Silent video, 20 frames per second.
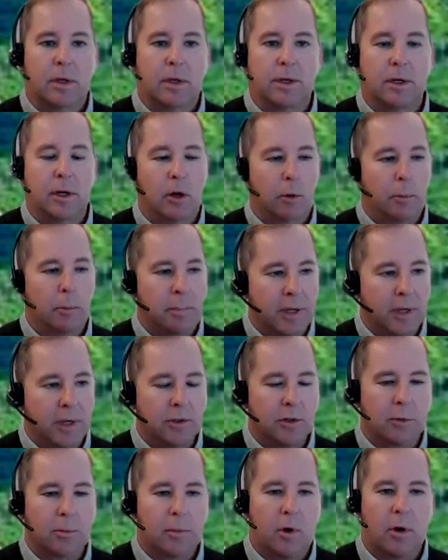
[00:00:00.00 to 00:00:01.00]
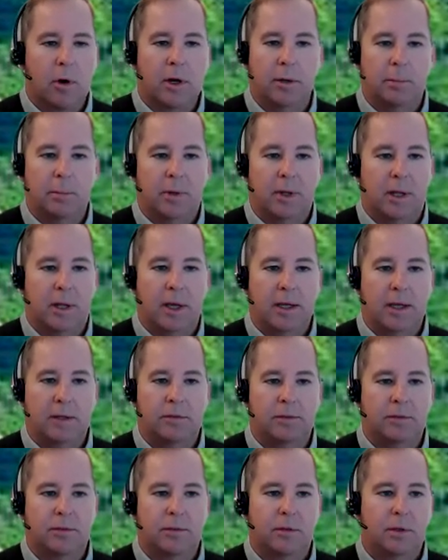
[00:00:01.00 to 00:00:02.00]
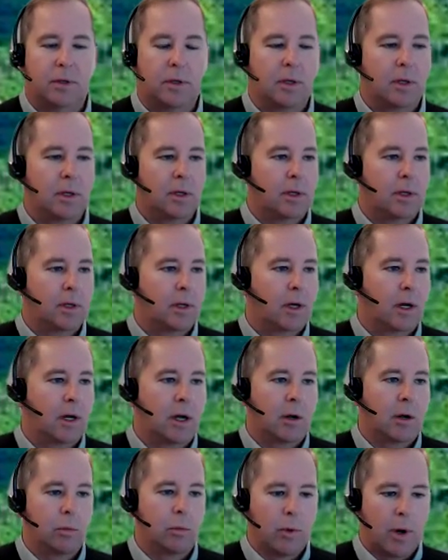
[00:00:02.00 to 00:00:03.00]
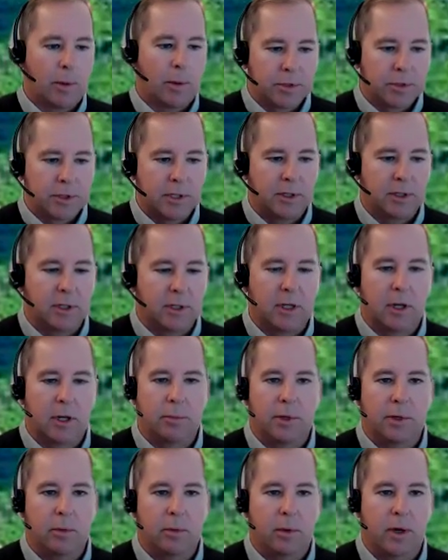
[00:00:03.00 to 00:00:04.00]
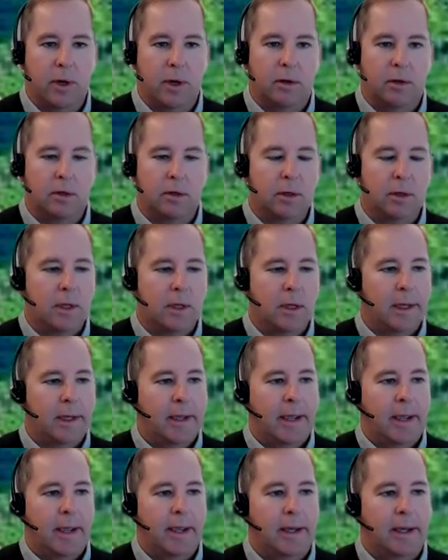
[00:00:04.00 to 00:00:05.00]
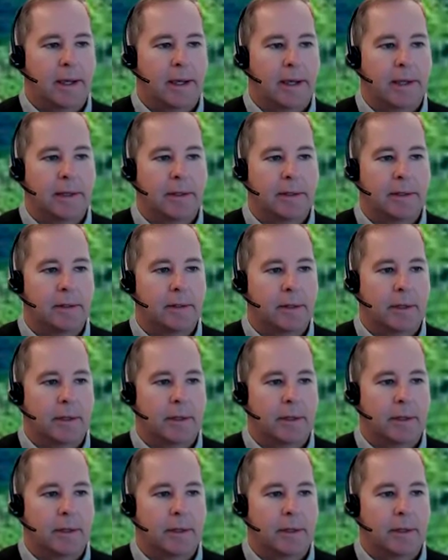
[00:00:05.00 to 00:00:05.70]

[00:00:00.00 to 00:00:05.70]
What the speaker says: be in your marketplace, represent the company well, and,